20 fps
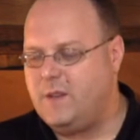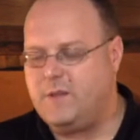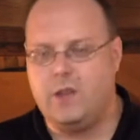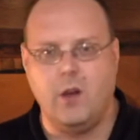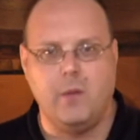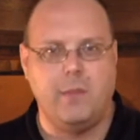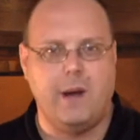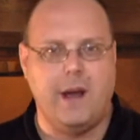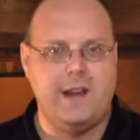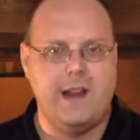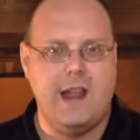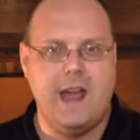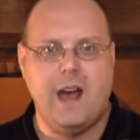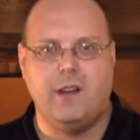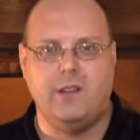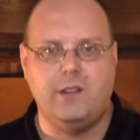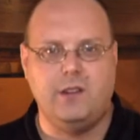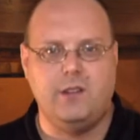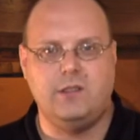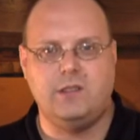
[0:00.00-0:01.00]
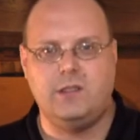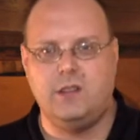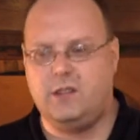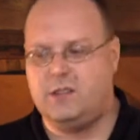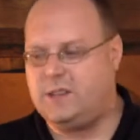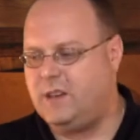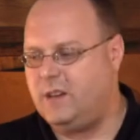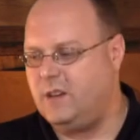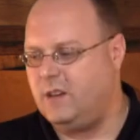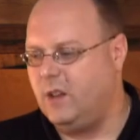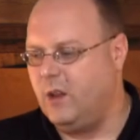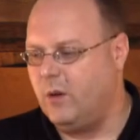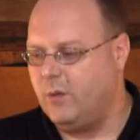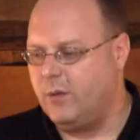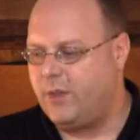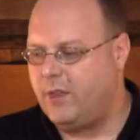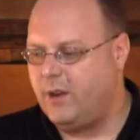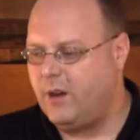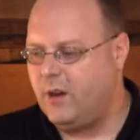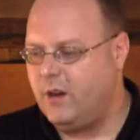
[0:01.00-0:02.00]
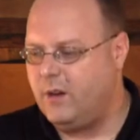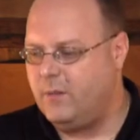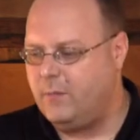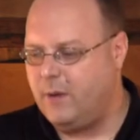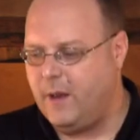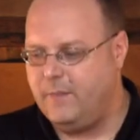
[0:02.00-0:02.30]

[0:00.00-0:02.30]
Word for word: even though by now you've seen a lower third,